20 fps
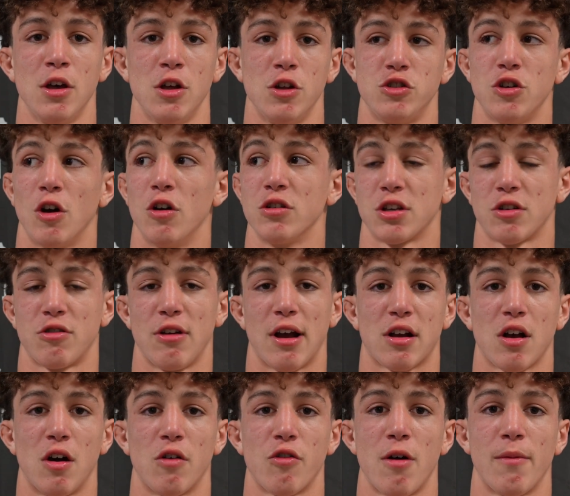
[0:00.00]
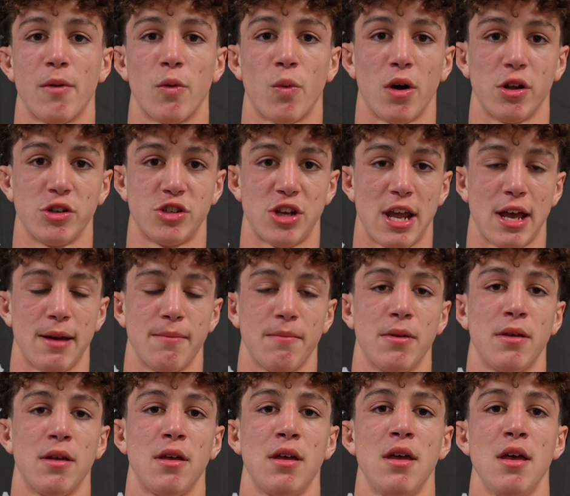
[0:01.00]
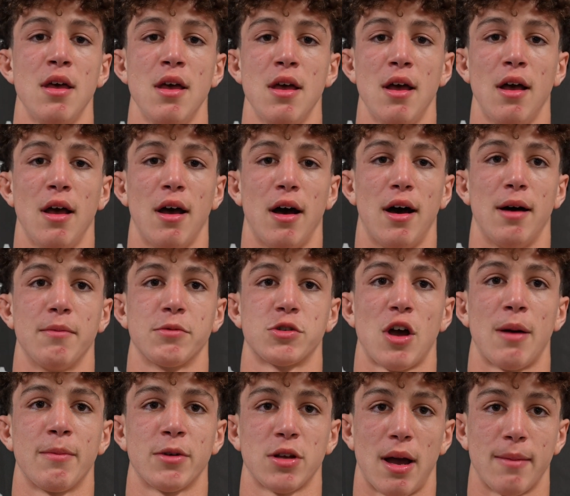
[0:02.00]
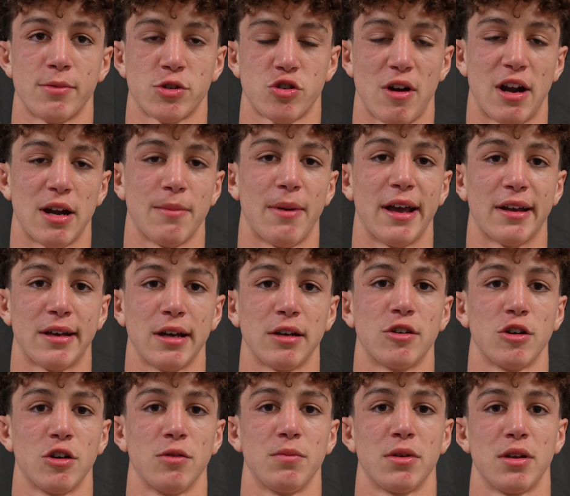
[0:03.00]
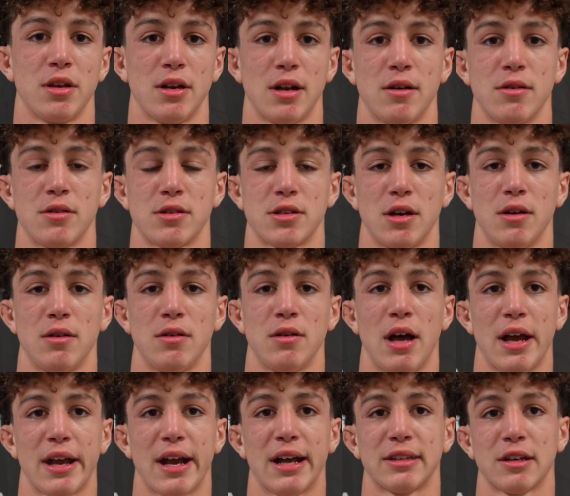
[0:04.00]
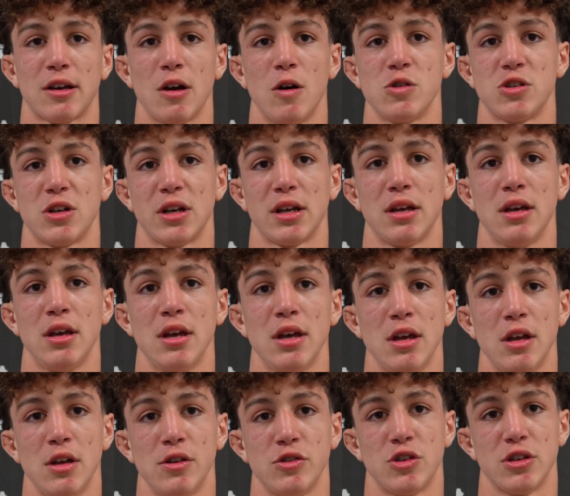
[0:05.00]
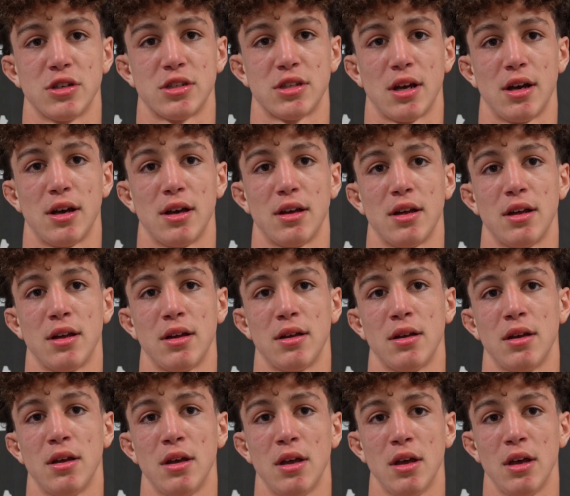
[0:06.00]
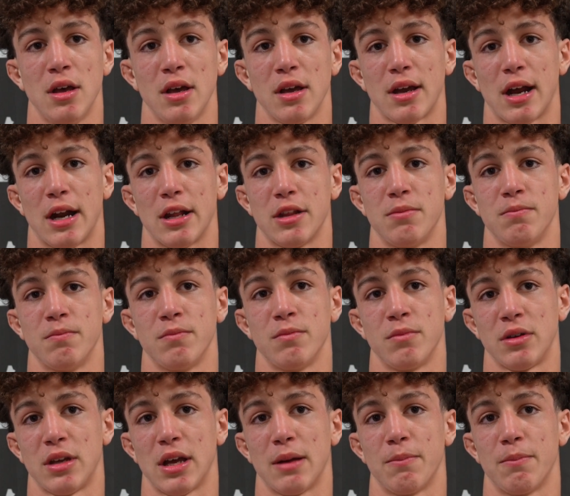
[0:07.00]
Joe's a Greco-Roman world champ. So I'm surrounded by a good group, you know, so I got the coaching, just got to